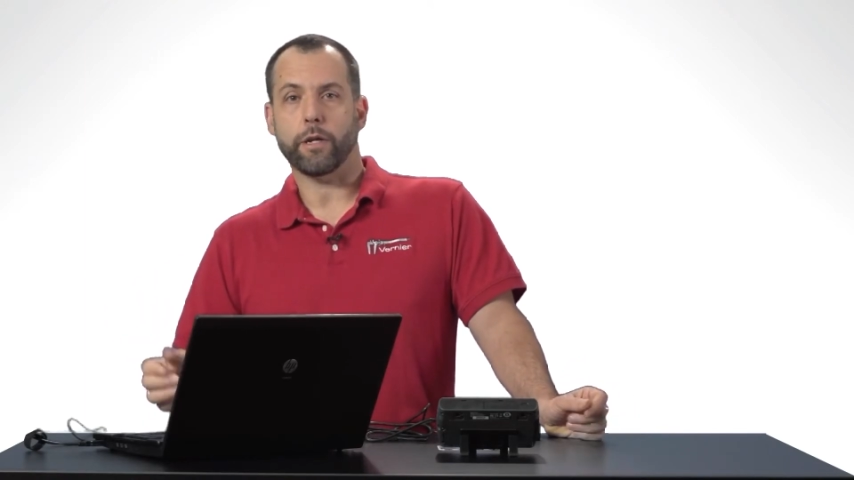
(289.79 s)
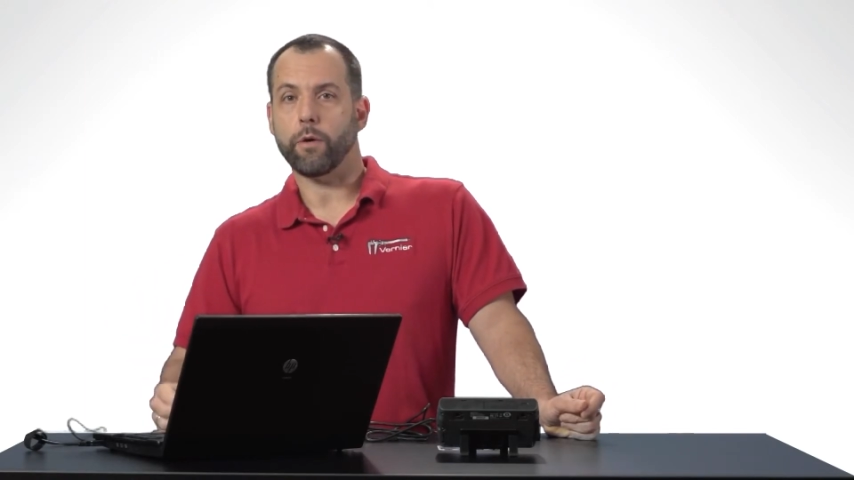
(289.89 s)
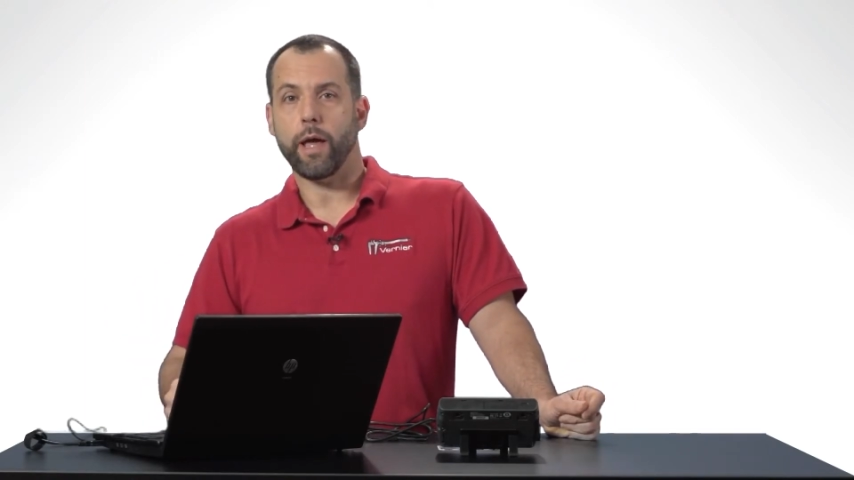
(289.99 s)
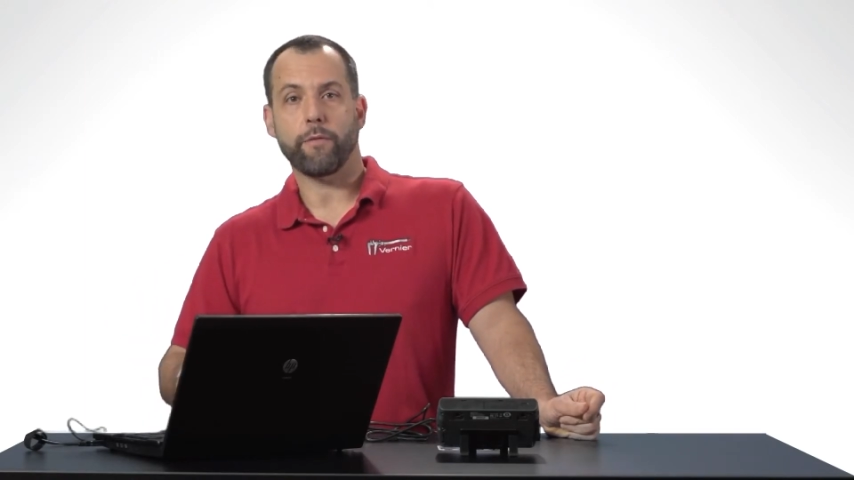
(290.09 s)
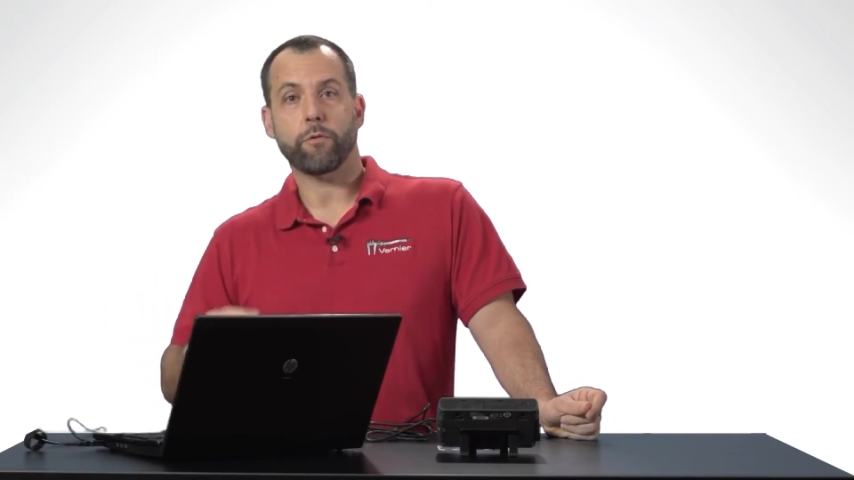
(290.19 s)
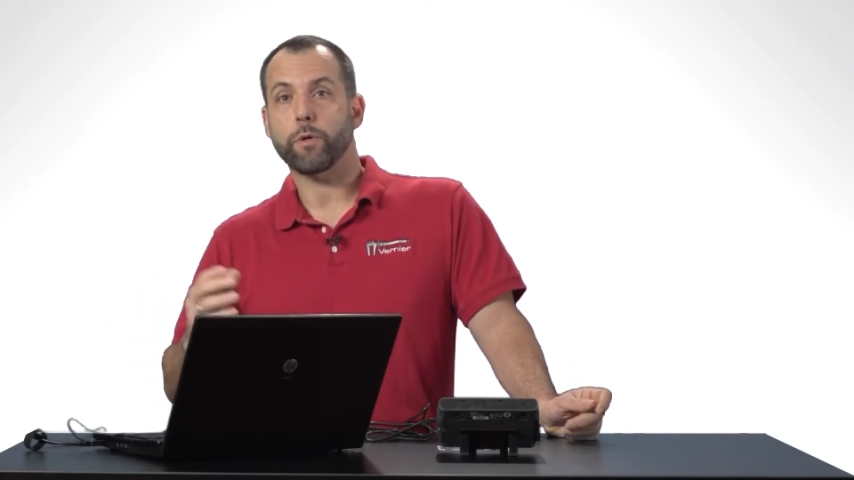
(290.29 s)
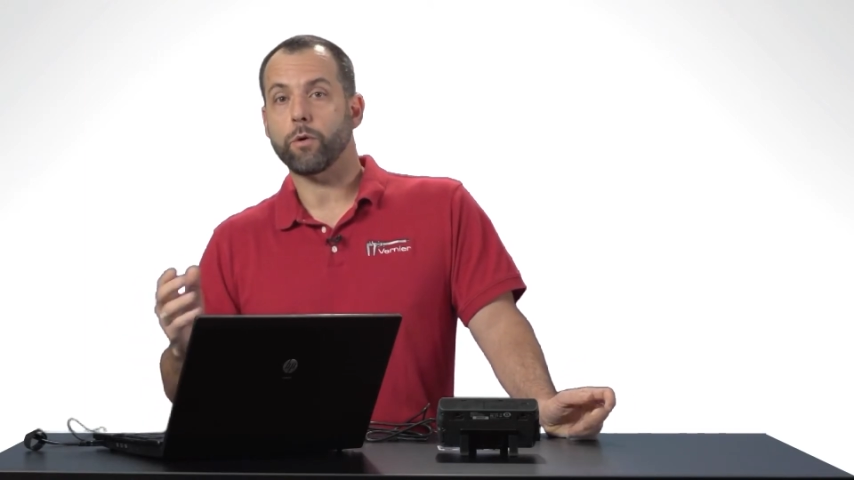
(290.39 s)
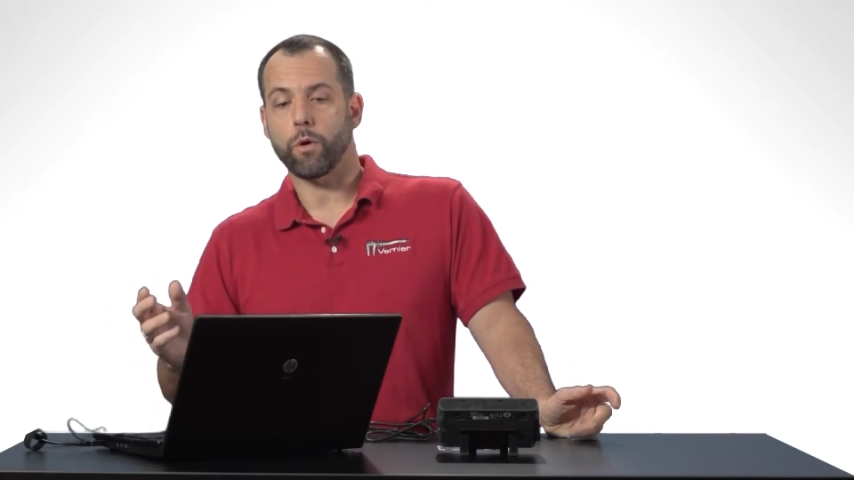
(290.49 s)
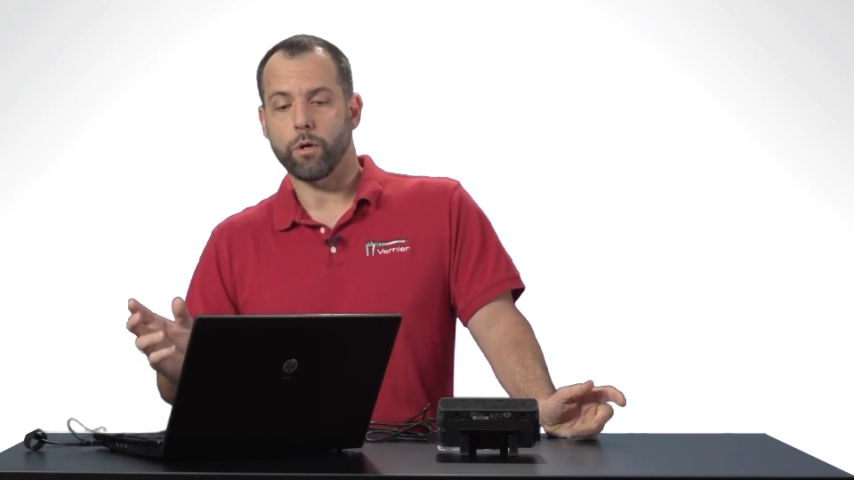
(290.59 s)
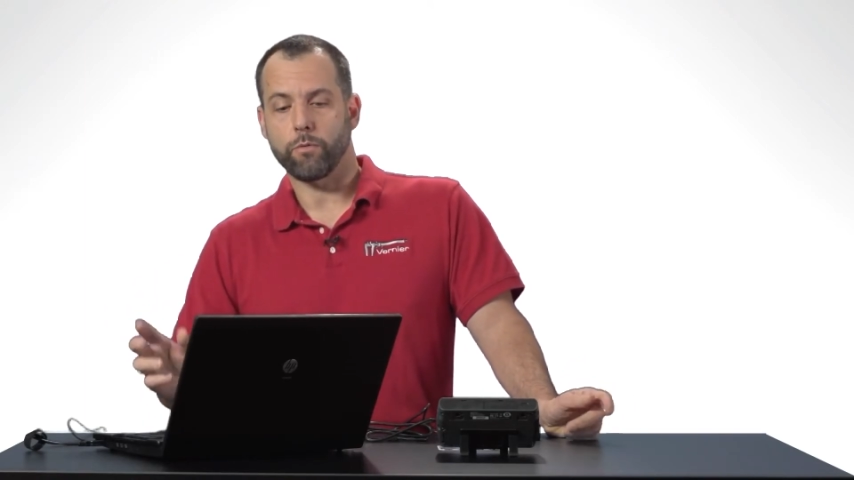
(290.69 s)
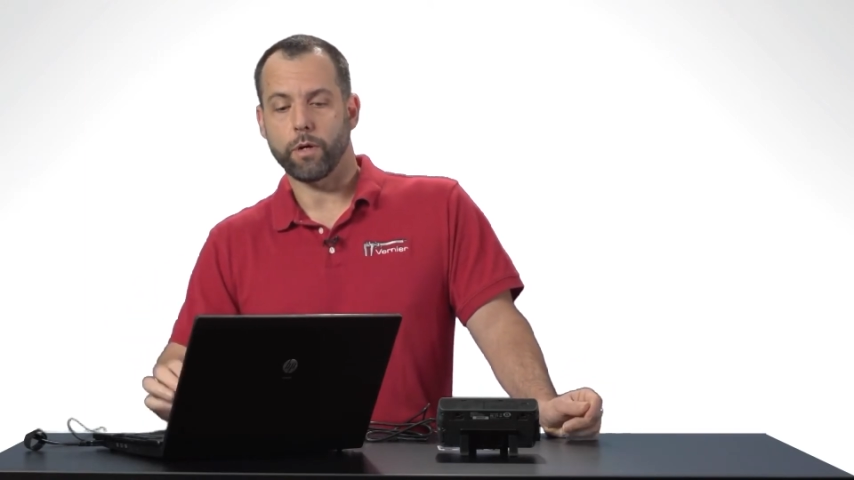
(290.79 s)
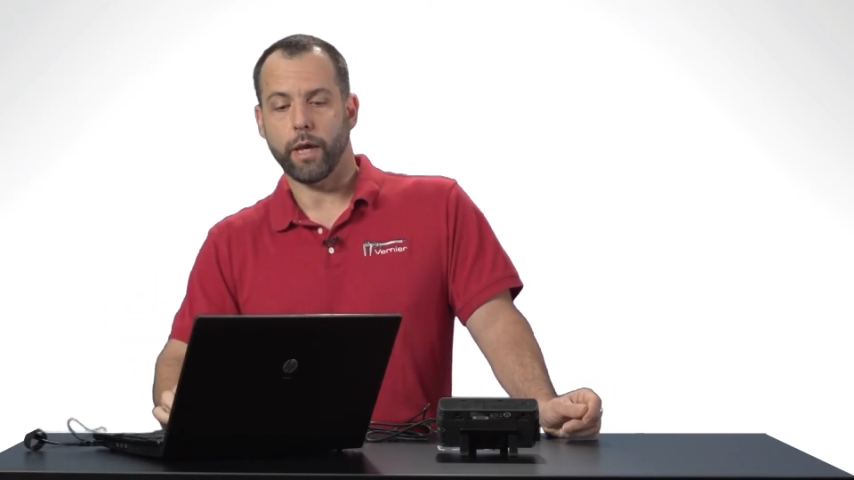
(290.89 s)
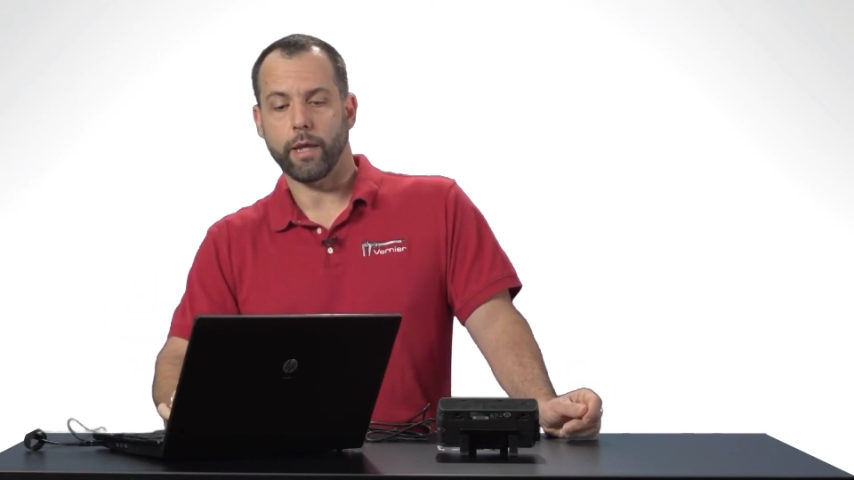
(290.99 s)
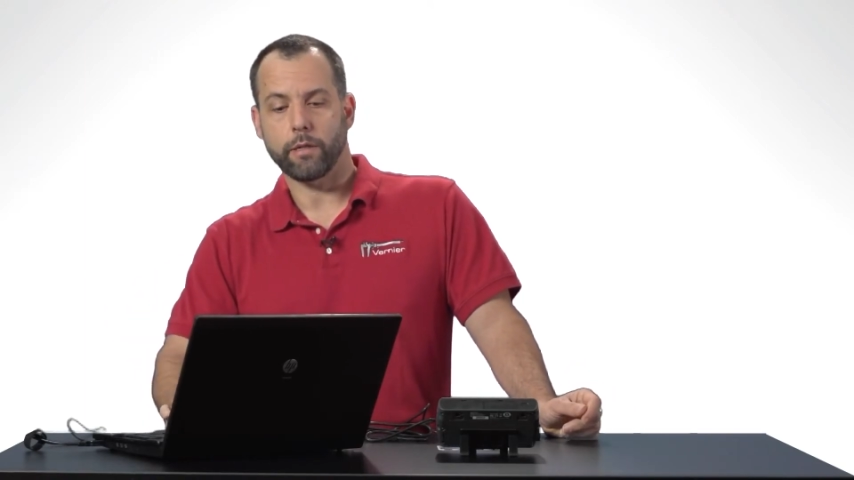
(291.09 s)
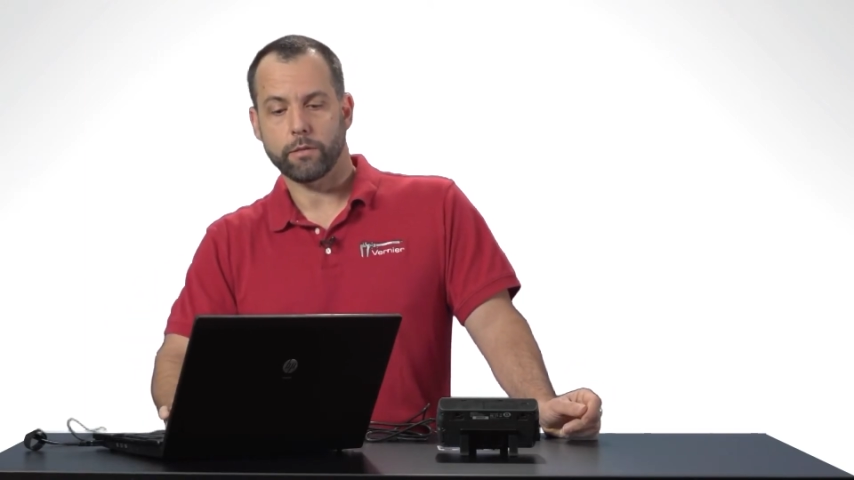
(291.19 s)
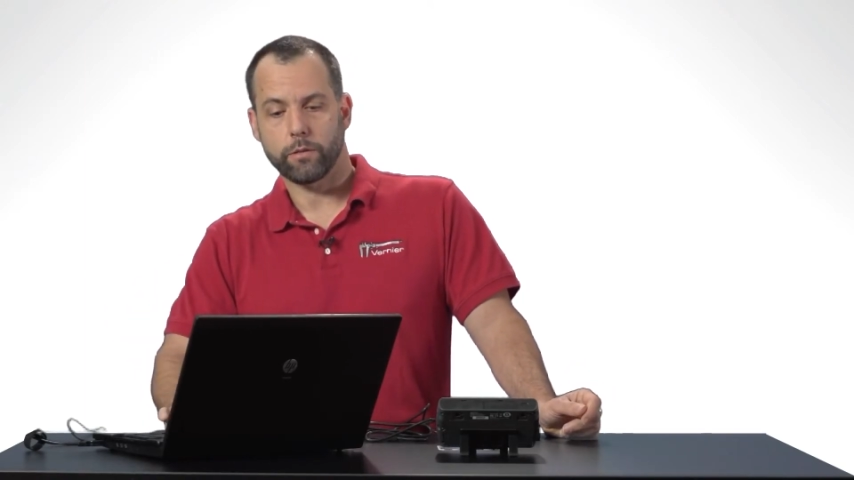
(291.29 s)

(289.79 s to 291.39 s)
You don't have to record over again.